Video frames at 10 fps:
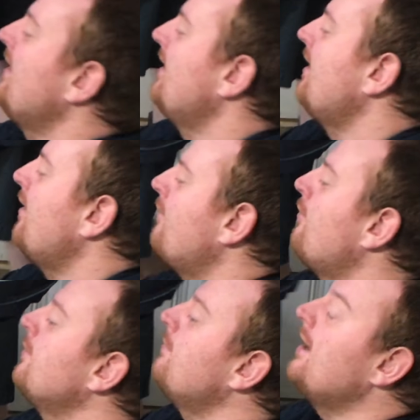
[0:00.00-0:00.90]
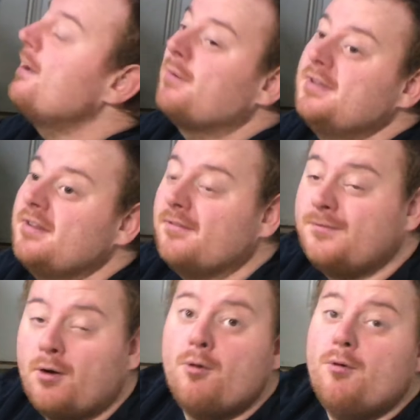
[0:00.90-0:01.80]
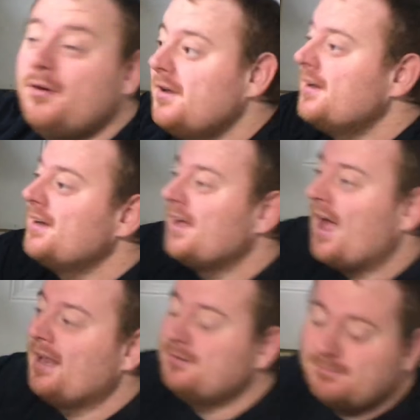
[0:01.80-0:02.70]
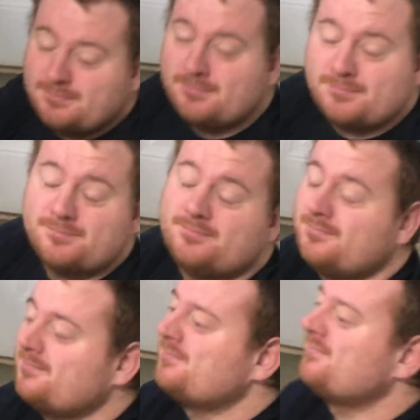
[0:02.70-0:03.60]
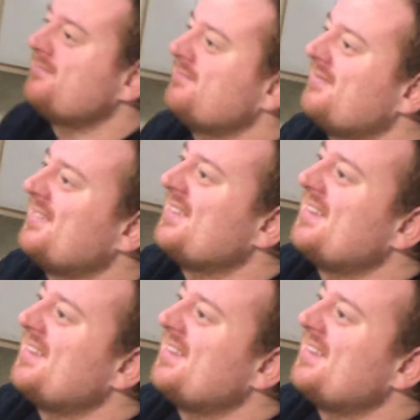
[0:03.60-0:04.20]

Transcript: Of course, my dad brings in the food. I. What? was I